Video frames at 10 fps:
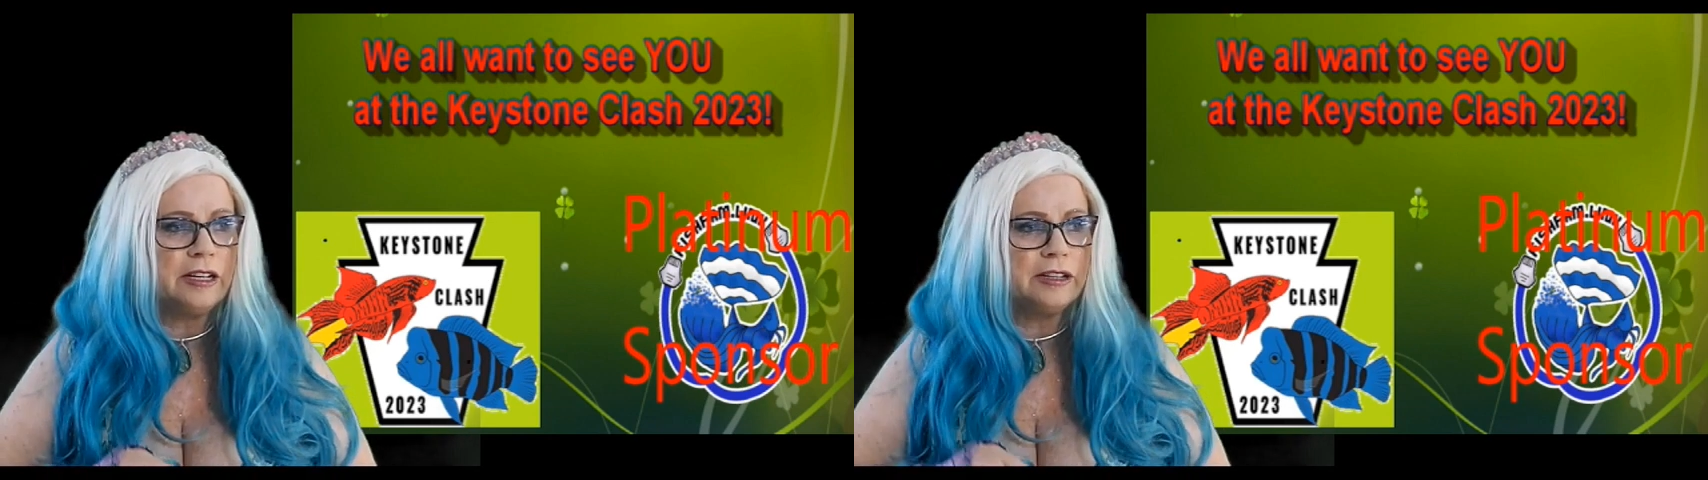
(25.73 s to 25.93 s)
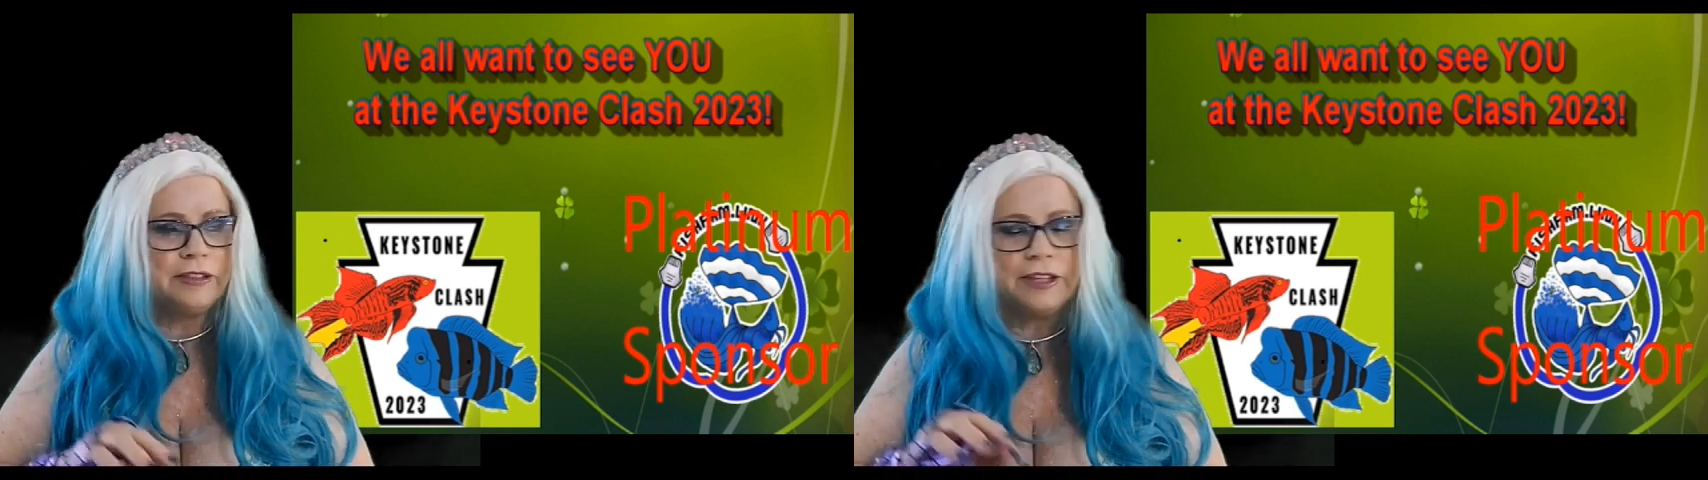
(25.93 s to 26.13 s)

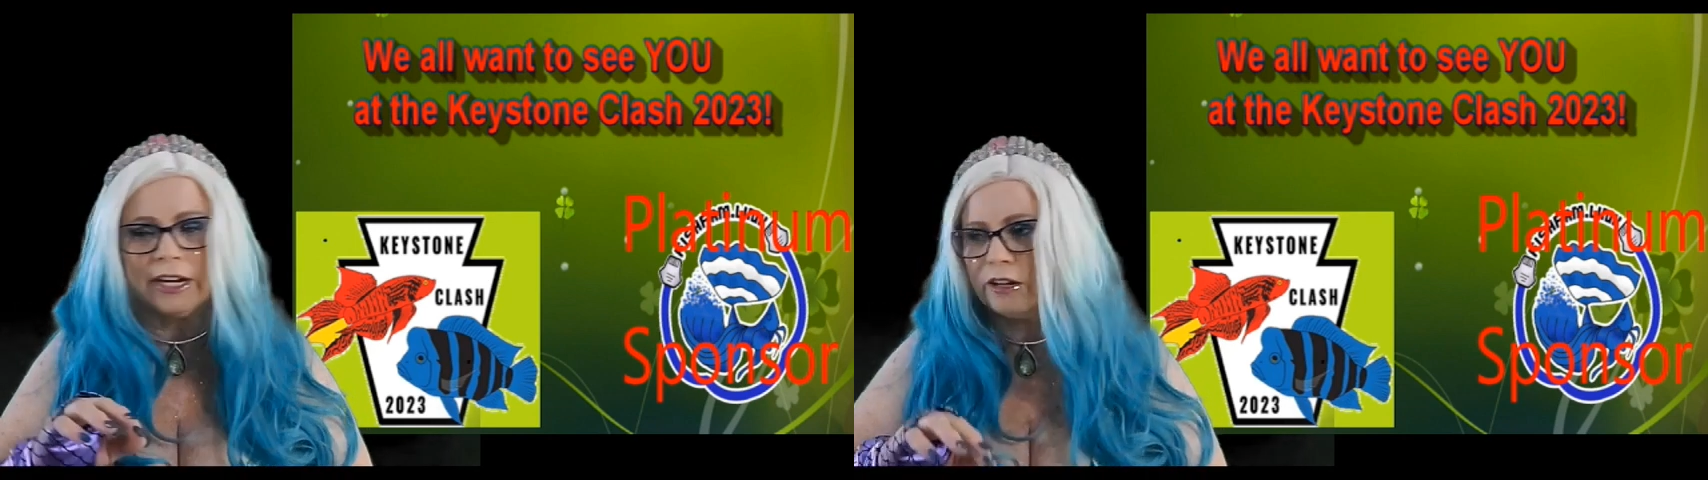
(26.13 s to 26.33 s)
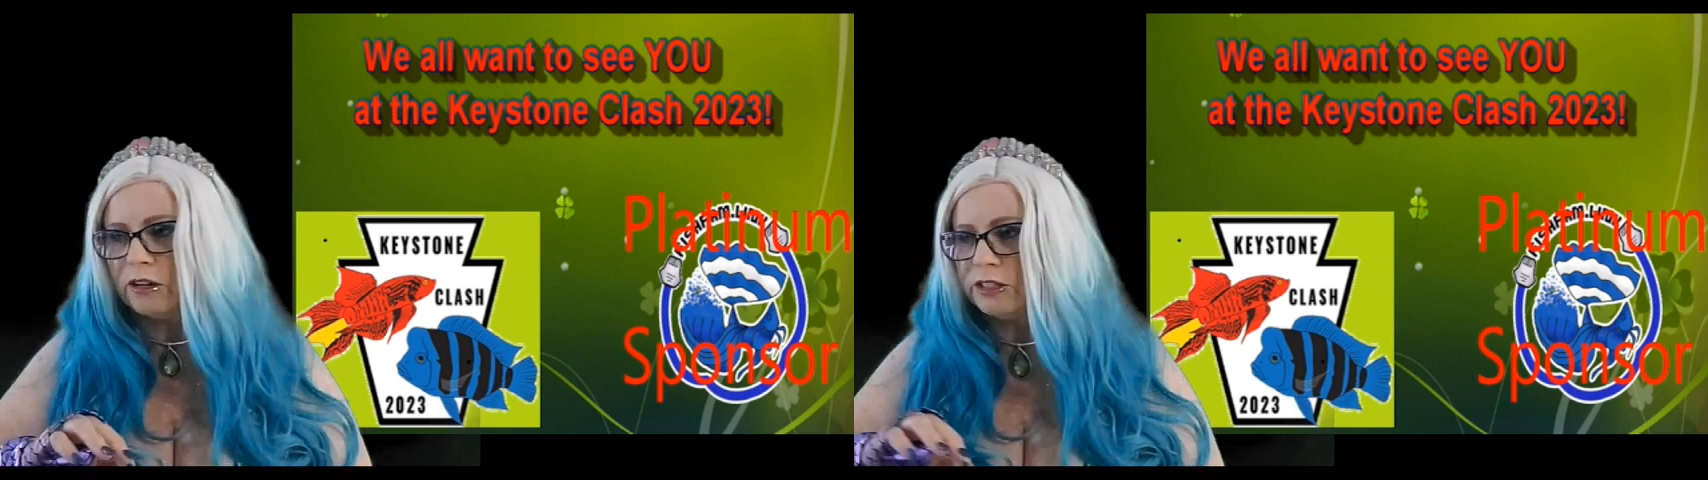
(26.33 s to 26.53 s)

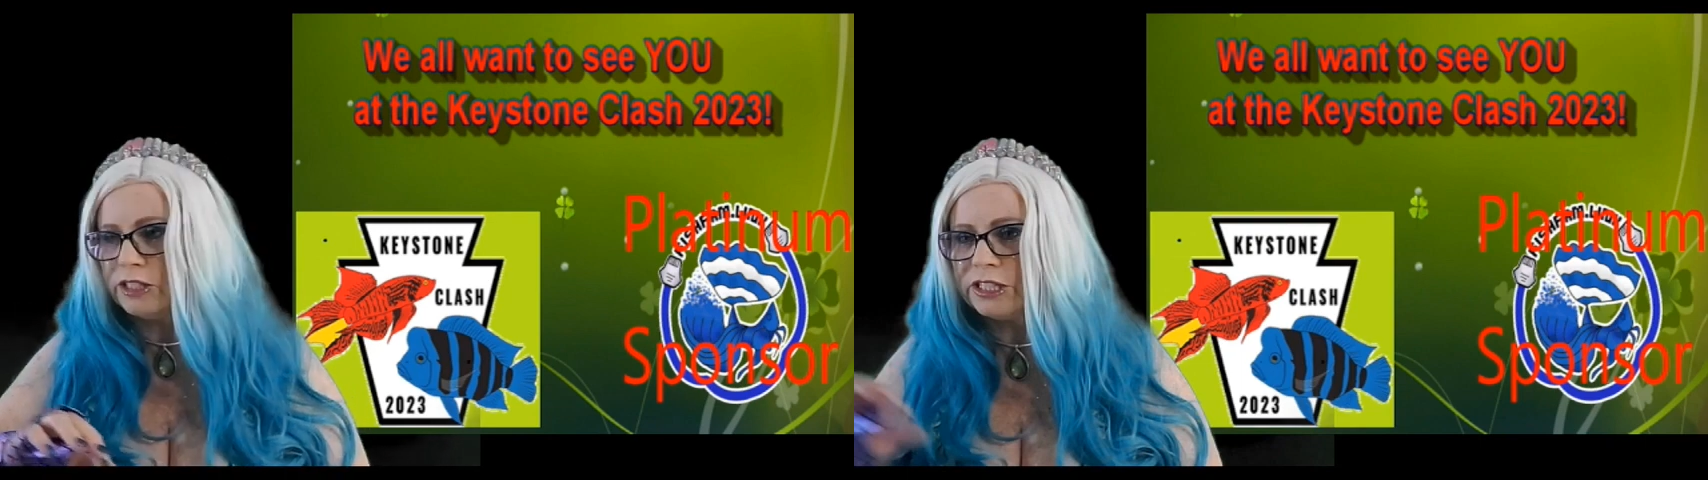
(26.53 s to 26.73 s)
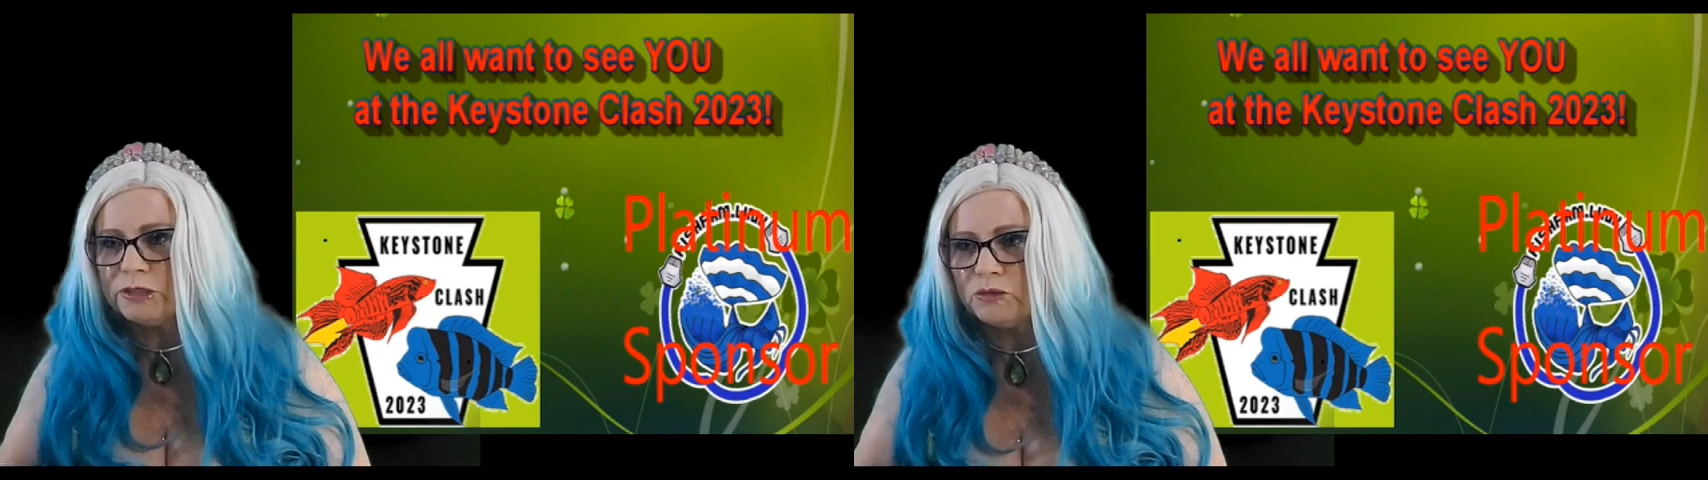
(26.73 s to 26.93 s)
their
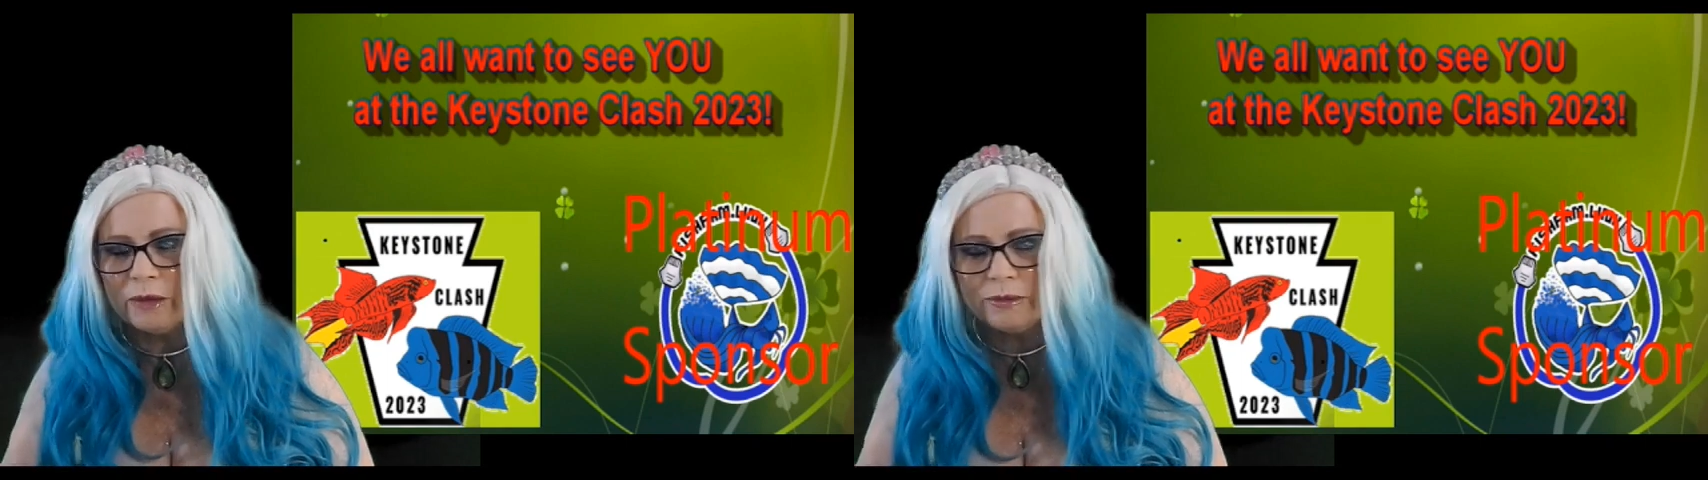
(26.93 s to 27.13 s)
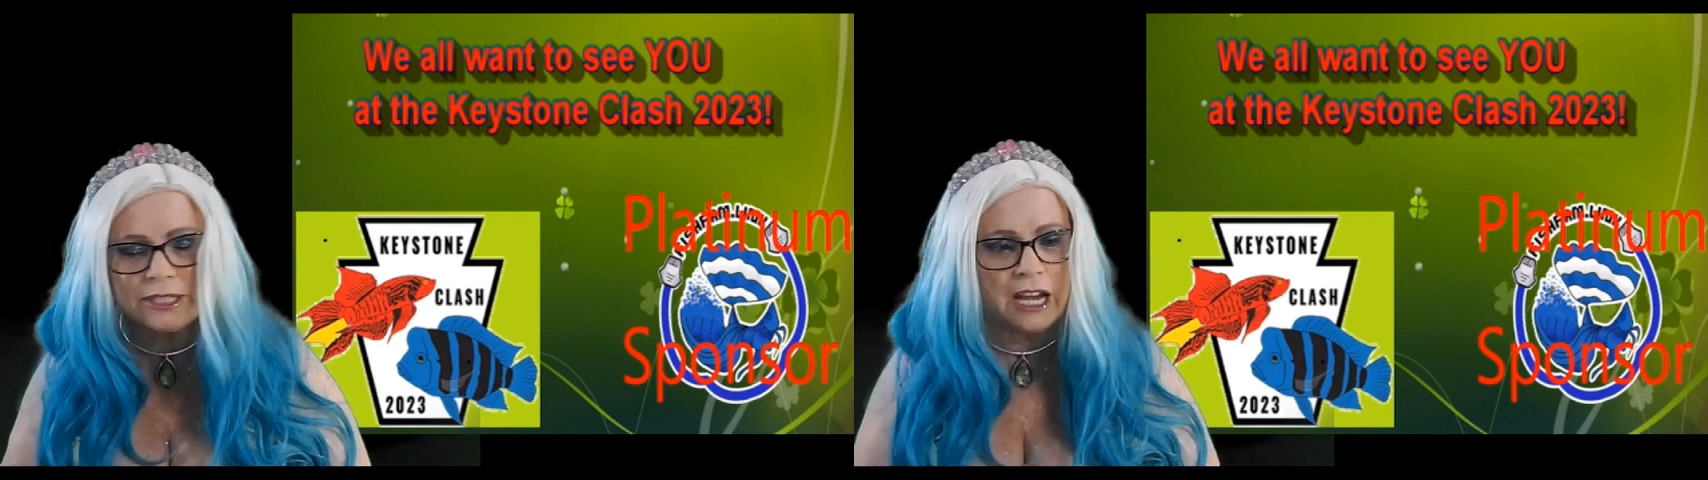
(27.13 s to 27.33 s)

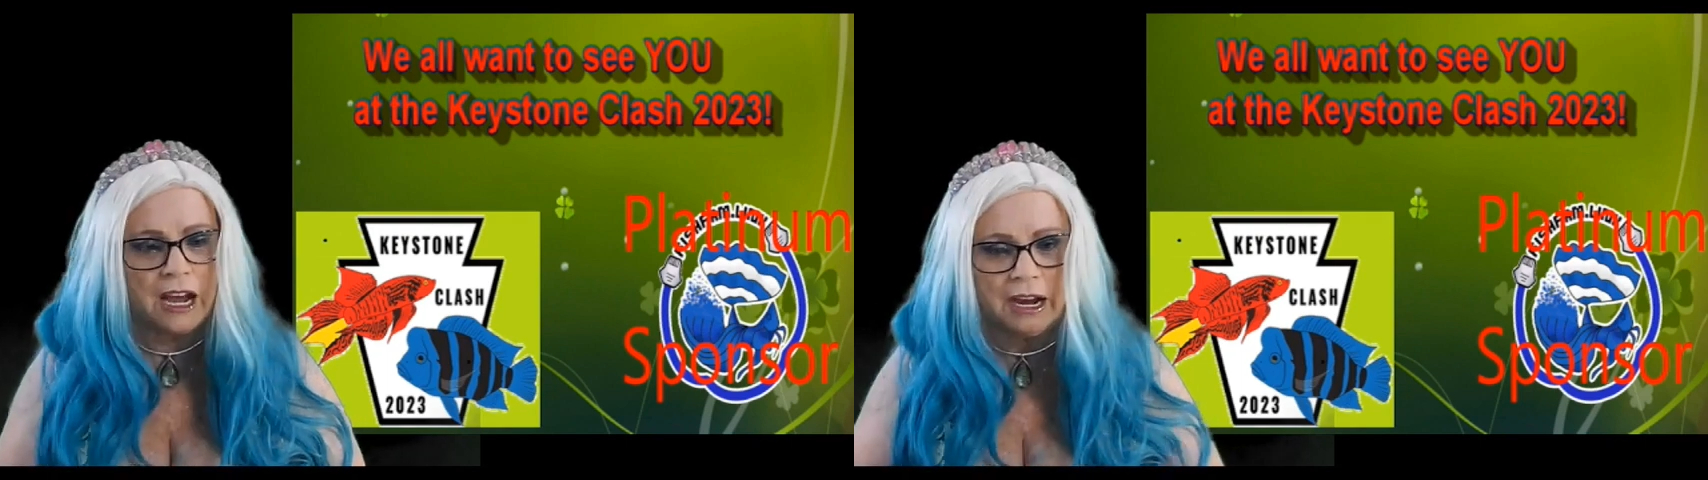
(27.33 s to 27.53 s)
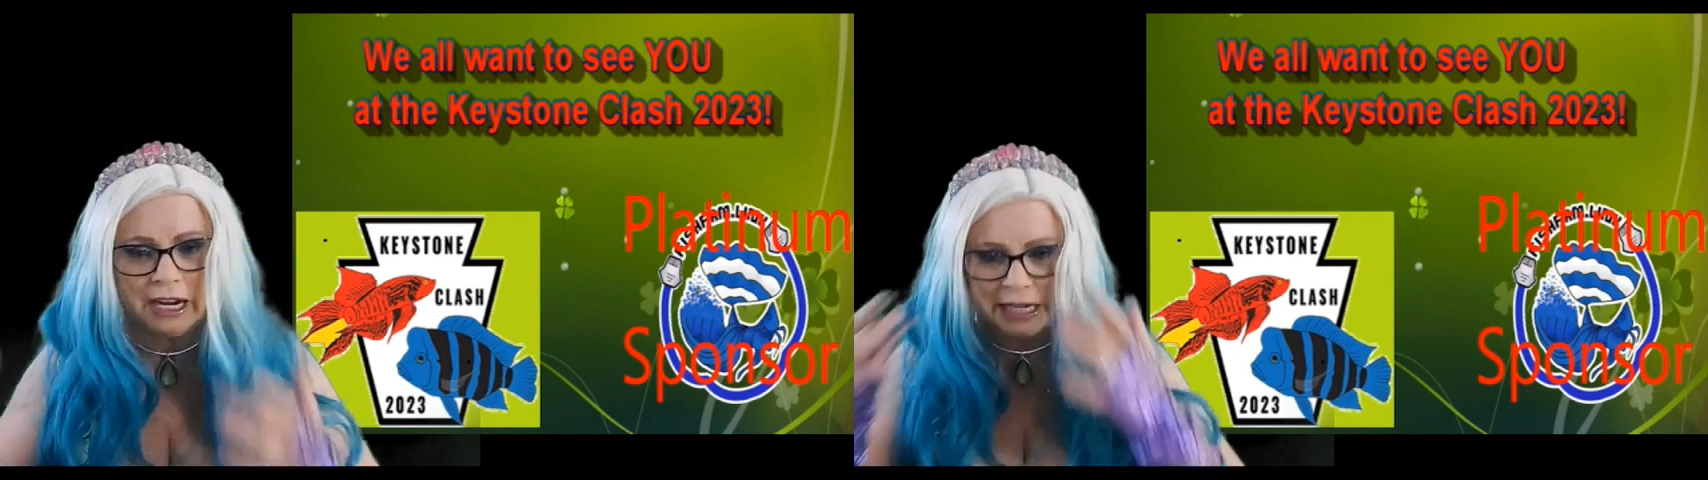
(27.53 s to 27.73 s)

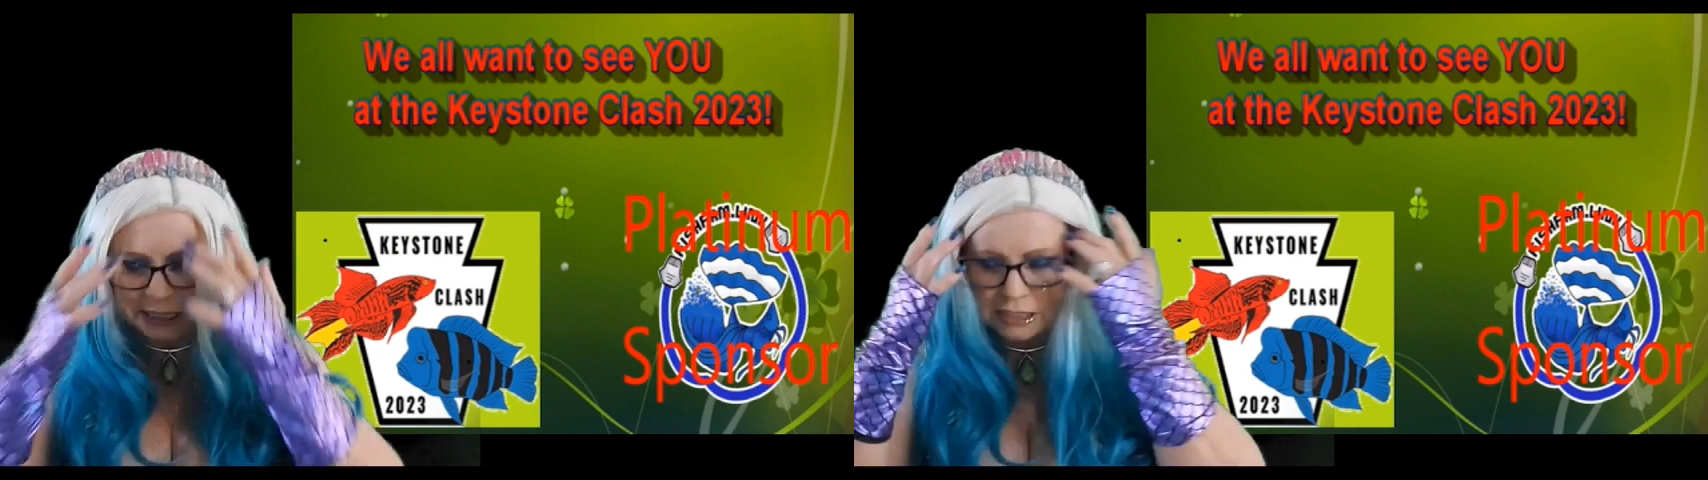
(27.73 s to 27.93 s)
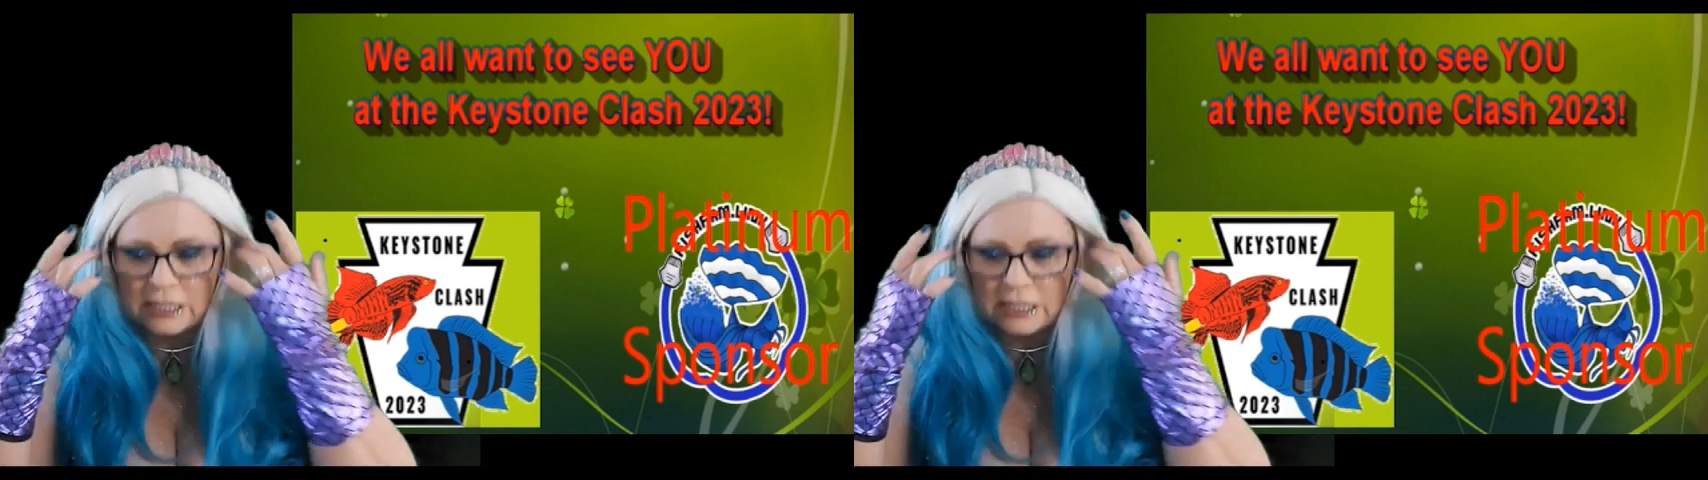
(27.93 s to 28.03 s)
websites,